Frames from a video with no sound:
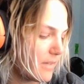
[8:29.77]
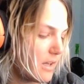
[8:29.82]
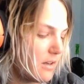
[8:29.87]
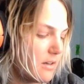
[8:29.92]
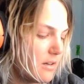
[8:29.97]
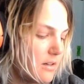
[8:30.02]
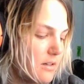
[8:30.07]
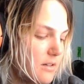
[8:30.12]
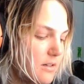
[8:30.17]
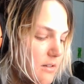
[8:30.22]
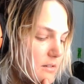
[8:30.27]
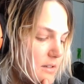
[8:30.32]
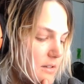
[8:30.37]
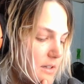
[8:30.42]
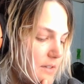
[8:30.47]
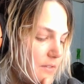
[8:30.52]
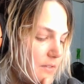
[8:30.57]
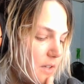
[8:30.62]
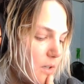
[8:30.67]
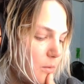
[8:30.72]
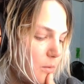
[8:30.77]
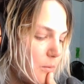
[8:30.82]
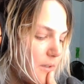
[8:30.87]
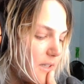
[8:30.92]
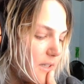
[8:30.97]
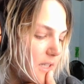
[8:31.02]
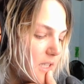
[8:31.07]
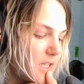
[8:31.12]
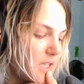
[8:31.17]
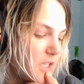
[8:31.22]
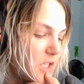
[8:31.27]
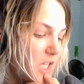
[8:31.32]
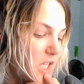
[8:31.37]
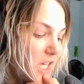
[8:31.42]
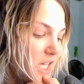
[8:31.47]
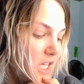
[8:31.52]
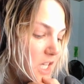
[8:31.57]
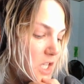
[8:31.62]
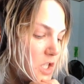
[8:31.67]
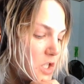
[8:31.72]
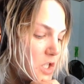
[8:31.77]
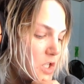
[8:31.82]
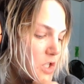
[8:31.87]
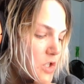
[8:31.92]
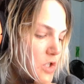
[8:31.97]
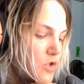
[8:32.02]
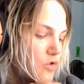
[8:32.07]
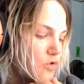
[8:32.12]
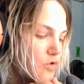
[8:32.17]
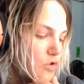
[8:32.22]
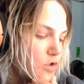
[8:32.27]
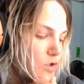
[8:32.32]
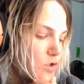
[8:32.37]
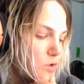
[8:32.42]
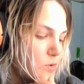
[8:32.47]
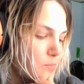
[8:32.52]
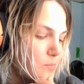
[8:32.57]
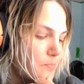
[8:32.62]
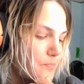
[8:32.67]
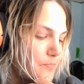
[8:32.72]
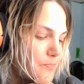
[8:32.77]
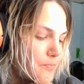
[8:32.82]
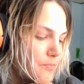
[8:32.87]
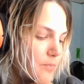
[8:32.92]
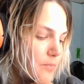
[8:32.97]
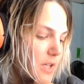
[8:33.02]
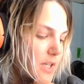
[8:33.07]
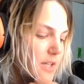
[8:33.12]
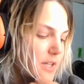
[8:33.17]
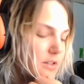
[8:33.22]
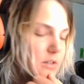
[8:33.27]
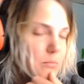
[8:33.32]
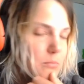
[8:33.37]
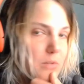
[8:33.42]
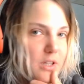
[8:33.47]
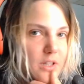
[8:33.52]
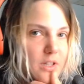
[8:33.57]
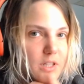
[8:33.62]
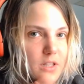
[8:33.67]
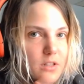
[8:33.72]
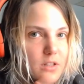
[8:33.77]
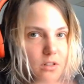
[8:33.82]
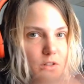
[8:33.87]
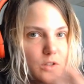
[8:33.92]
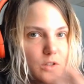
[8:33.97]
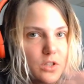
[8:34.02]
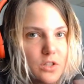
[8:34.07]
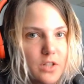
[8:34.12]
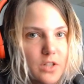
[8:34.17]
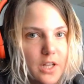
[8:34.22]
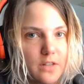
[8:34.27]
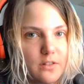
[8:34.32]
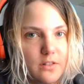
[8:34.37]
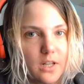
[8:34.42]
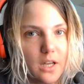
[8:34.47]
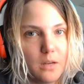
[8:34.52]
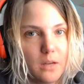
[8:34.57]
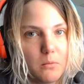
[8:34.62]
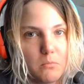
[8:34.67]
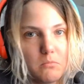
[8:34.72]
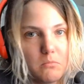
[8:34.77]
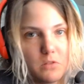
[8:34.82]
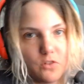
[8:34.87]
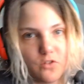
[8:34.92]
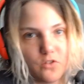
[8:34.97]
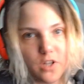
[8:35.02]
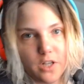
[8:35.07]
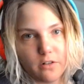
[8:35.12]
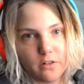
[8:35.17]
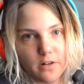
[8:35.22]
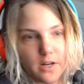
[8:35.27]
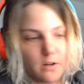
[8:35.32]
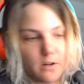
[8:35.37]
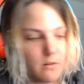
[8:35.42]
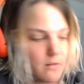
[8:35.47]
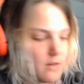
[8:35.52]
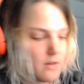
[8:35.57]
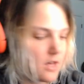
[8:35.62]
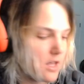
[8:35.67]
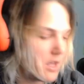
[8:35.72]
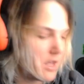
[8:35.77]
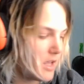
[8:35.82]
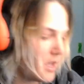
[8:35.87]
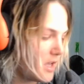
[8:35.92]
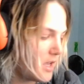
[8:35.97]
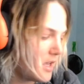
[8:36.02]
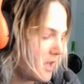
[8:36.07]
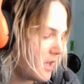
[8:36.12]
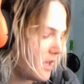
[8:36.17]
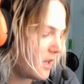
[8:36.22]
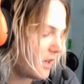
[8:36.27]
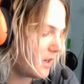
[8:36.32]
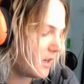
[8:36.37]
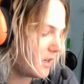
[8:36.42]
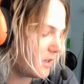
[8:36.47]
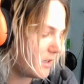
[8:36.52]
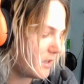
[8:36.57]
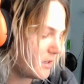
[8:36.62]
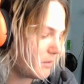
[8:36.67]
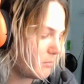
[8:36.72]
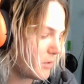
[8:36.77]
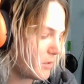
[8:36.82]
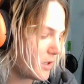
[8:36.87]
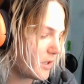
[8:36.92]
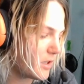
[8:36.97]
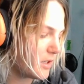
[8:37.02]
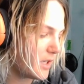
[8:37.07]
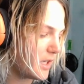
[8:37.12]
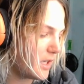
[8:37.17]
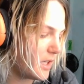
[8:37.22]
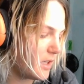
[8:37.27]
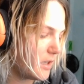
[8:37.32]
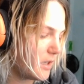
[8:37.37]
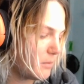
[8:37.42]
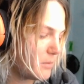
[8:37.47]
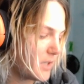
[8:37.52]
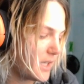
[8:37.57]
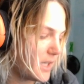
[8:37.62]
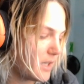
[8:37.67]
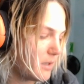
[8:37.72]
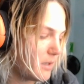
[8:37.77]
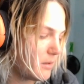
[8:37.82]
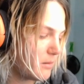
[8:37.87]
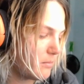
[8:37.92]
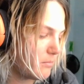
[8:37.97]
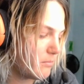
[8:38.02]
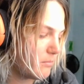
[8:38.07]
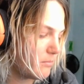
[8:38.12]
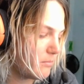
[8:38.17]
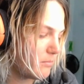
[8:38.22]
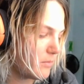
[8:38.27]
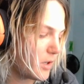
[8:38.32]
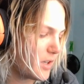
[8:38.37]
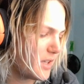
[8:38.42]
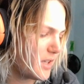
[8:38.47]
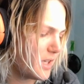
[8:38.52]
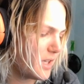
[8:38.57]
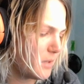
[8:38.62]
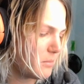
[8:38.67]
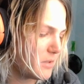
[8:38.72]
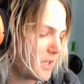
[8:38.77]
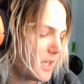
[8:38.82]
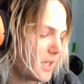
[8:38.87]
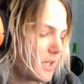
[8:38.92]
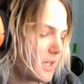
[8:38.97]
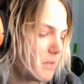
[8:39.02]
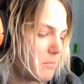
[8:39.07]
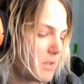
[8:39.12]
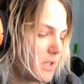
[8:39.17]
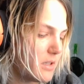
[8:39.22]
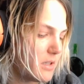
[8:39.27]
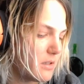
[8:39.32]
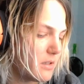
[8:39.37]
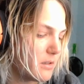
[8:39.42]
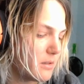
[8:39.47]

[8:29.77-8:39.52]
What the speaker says: put, if they're willing to change, and that's something that it just takes time to figure out. Are they upsetting me,